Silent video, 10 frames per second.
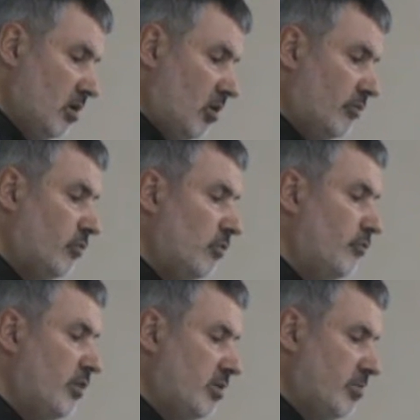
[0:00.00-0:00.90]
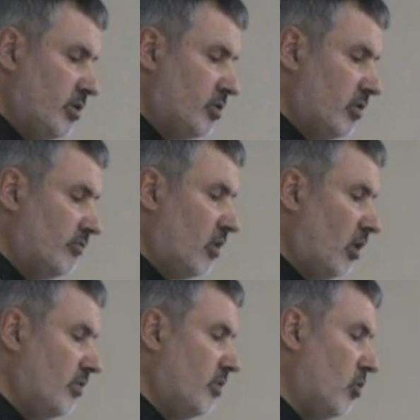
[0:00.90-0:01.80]
of fulfillment of
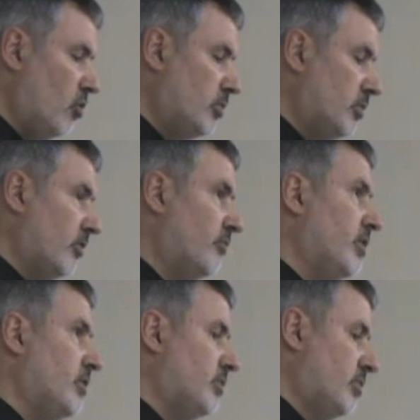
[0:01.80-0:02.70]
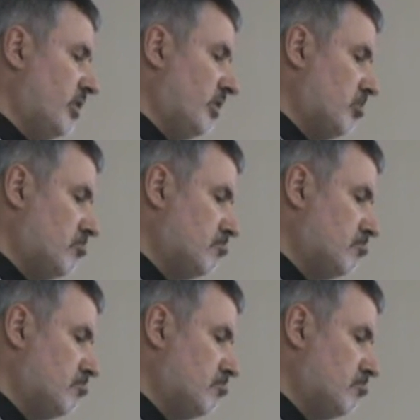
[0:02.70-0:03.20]
all the hopes of Israel.